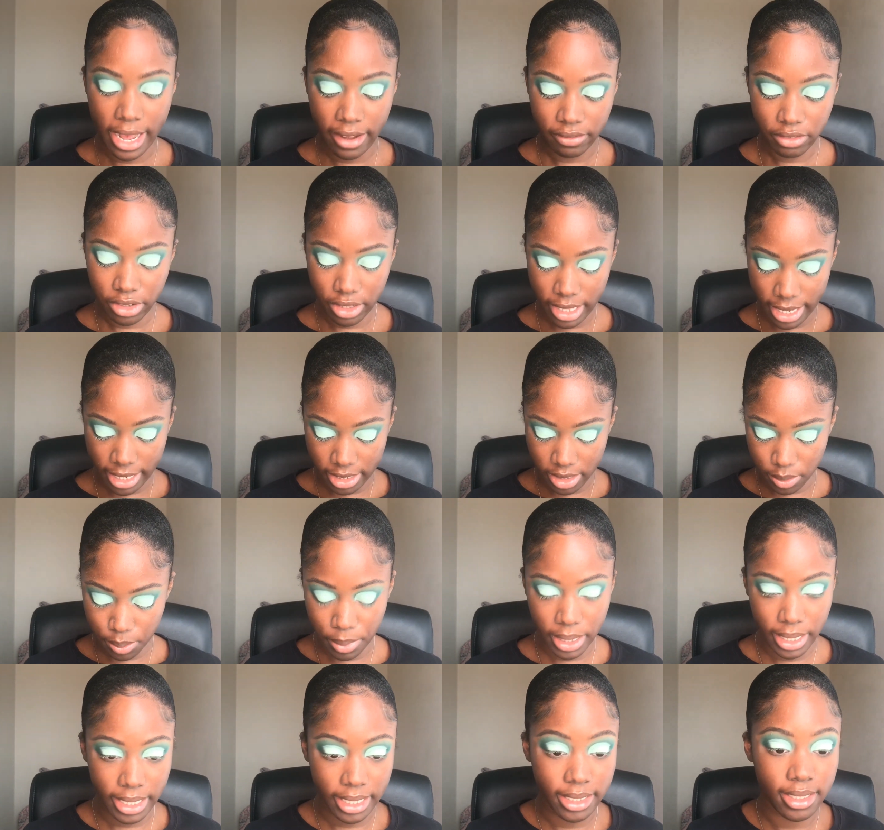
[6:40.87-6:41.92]
After that is
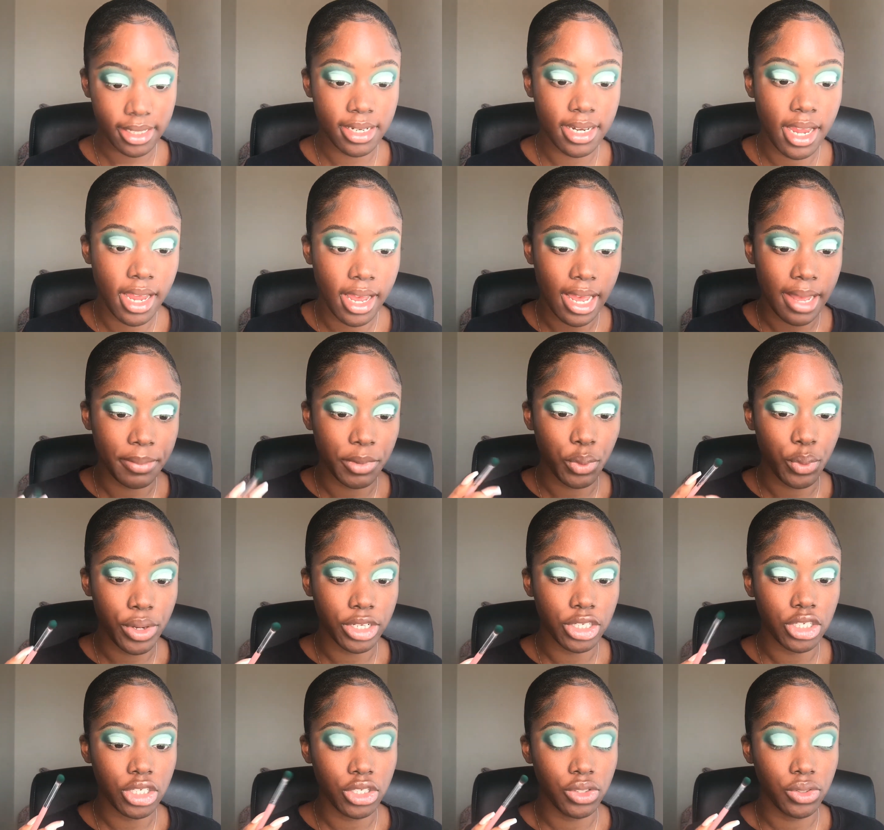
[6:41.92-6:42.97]
placed, I'm
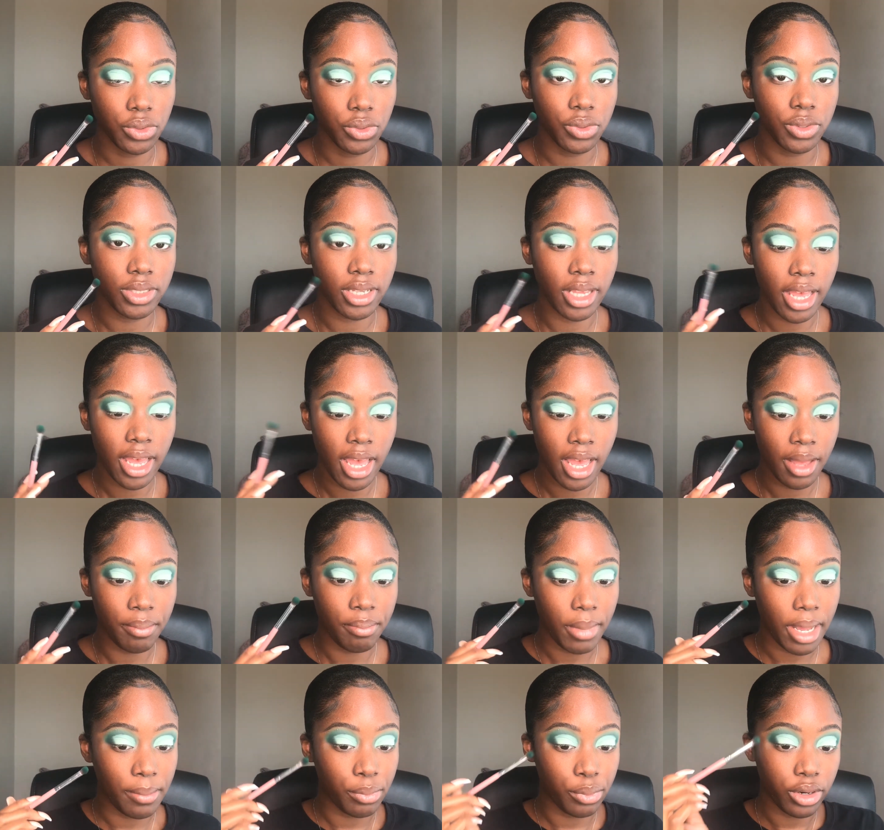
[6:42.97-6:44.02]
going to use
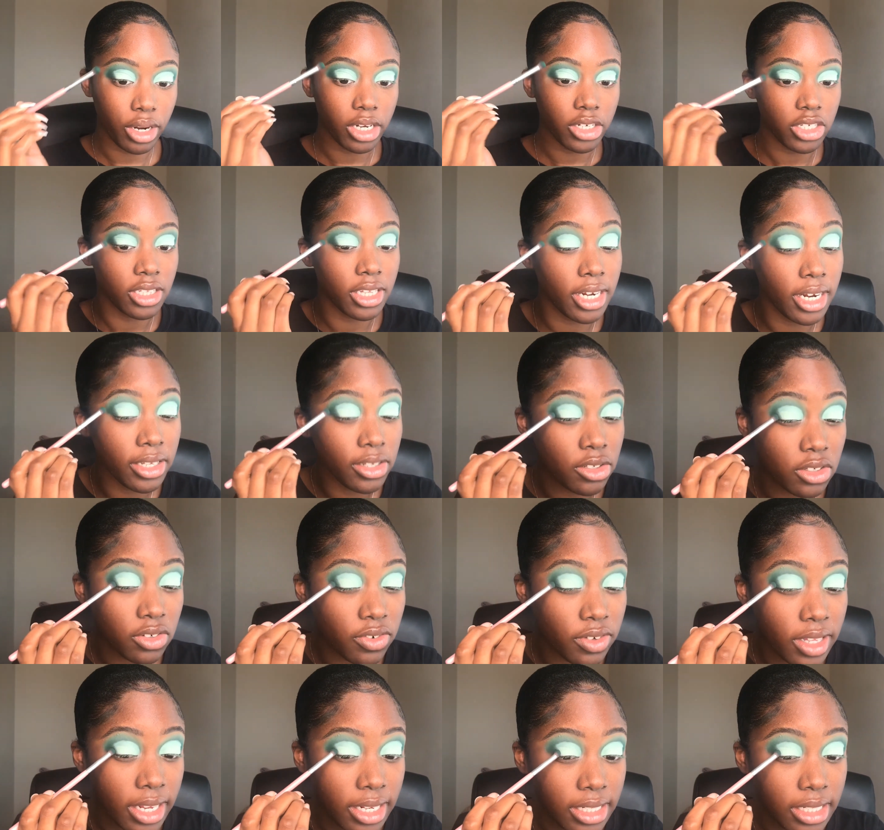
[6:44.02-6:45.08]
my brush that I used
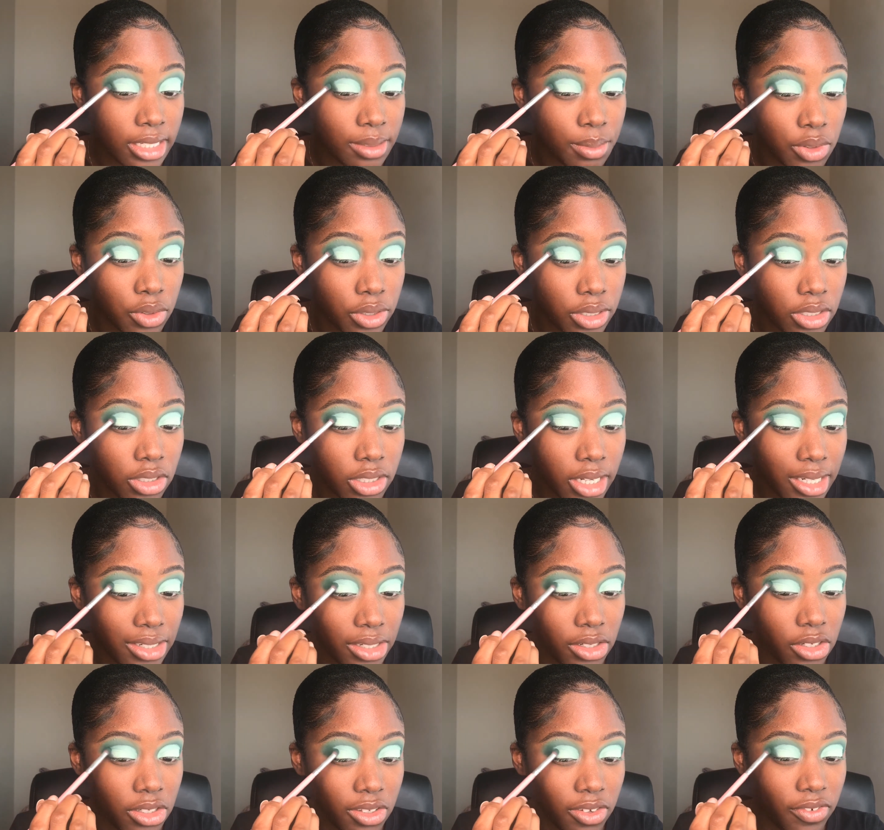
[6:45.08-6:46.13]
for that deep green shade
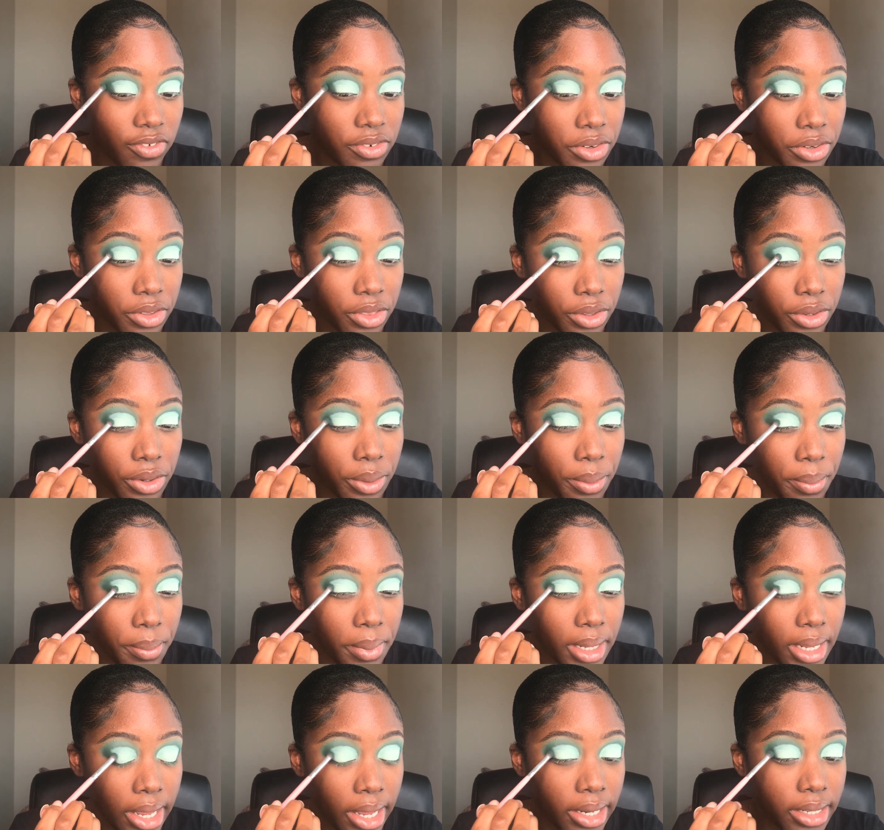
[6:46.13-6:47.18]
to just further
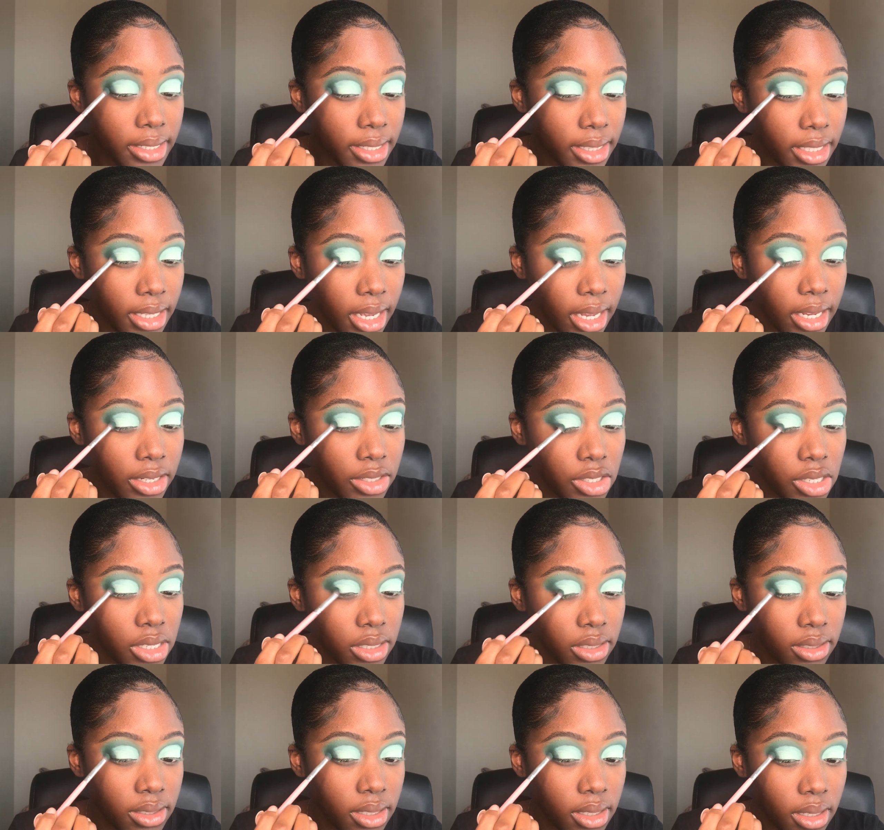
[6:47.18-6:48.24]
blend the
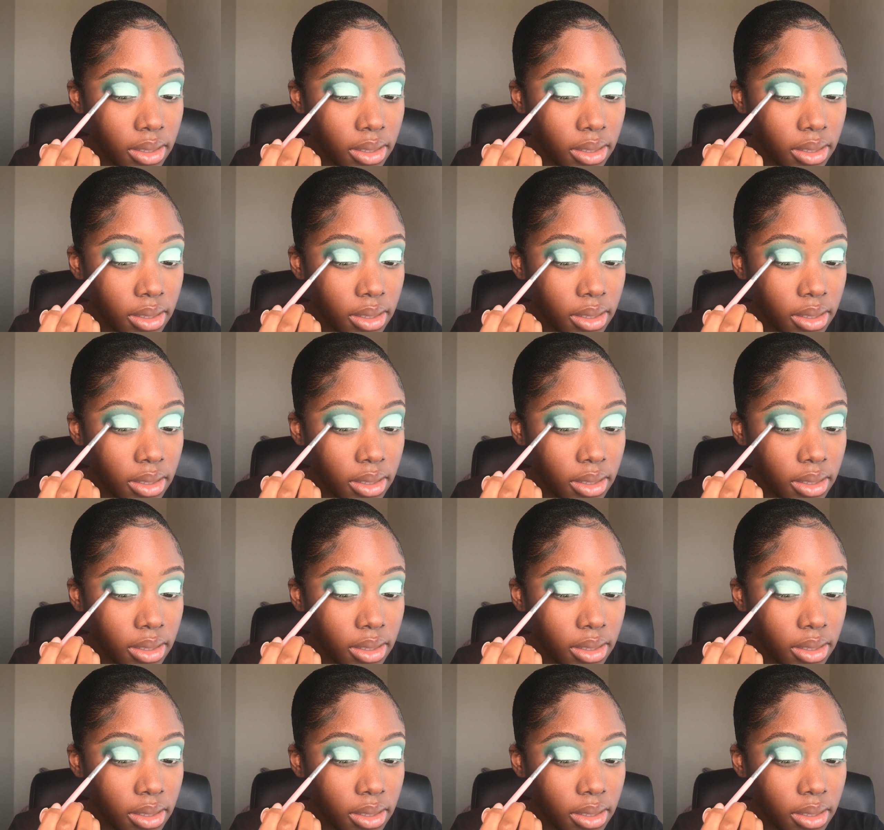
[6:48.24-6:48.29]
edges